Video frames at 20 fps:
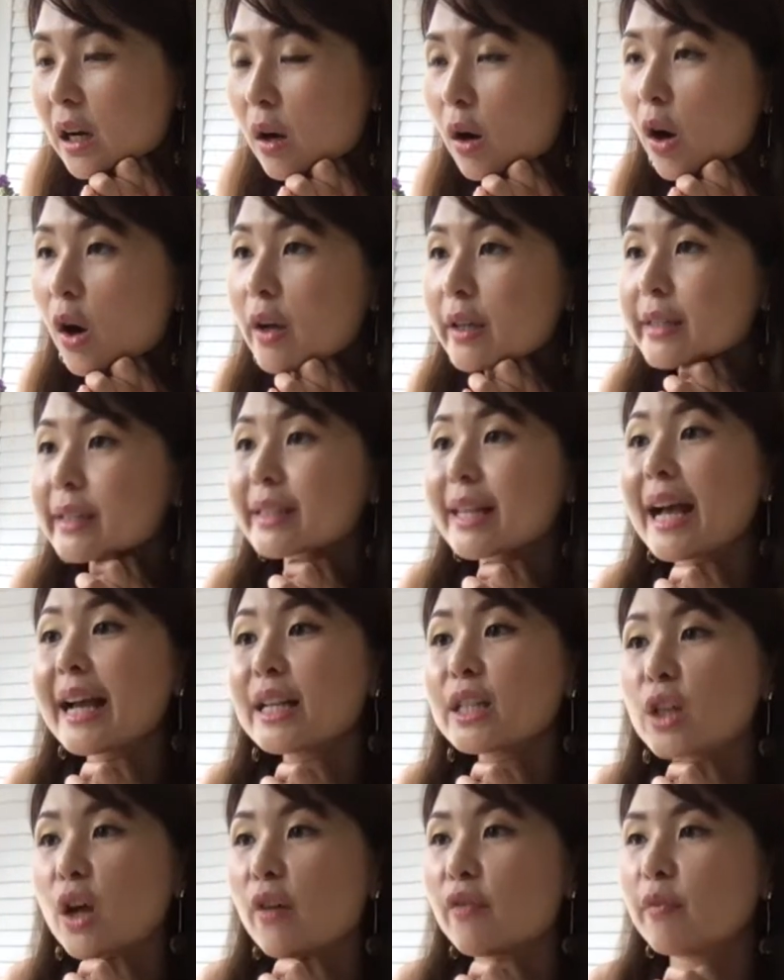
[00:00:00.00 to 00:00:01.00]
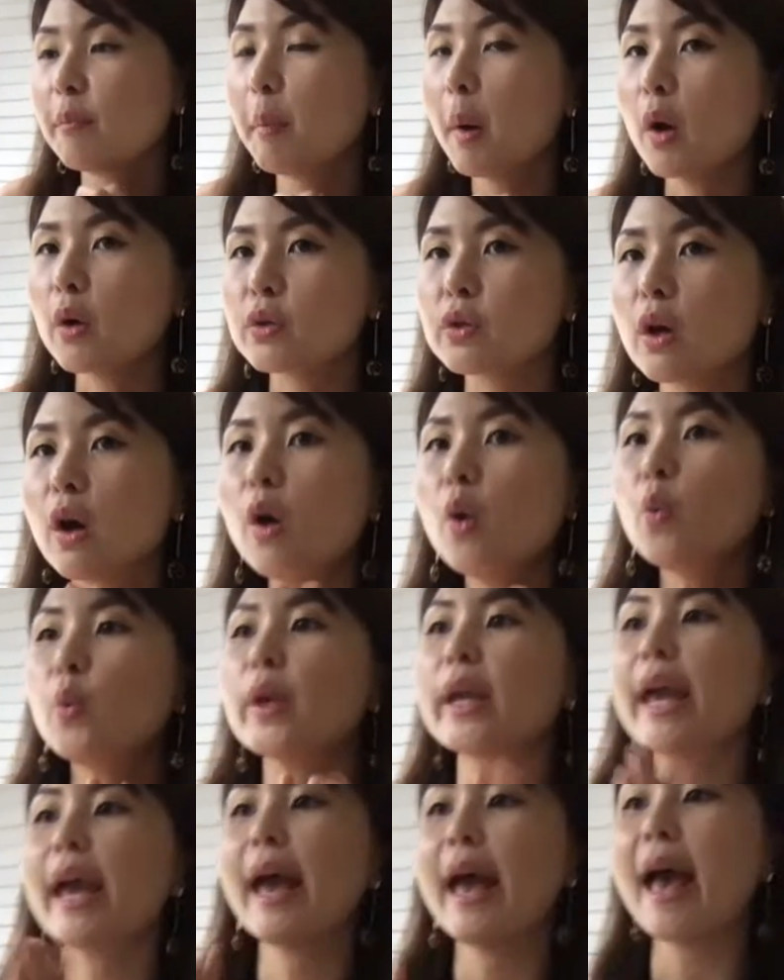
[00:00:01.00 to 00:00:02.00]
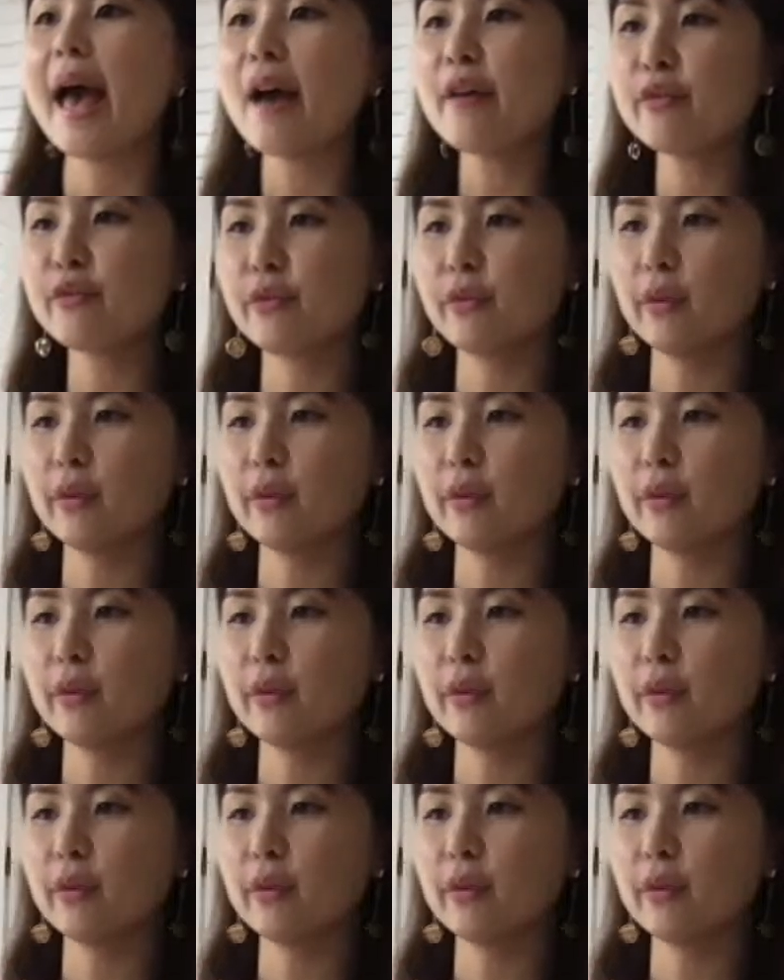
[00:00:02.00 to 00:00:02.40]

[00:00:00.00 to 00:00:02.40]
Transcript: Oh, size of box. Oh, we have